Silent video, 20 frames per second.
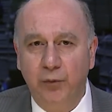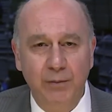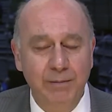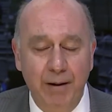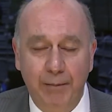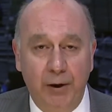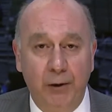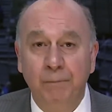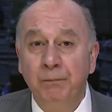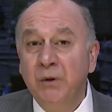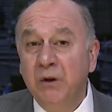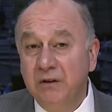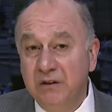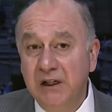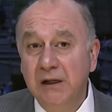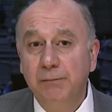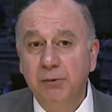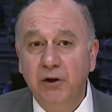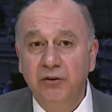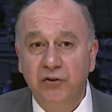Remember,
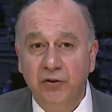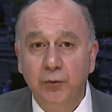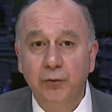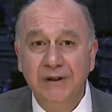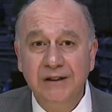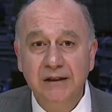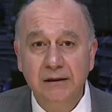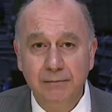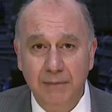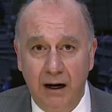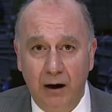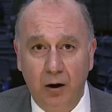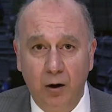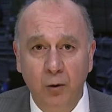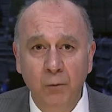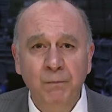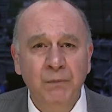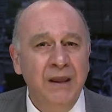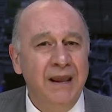T plus three tomorrow.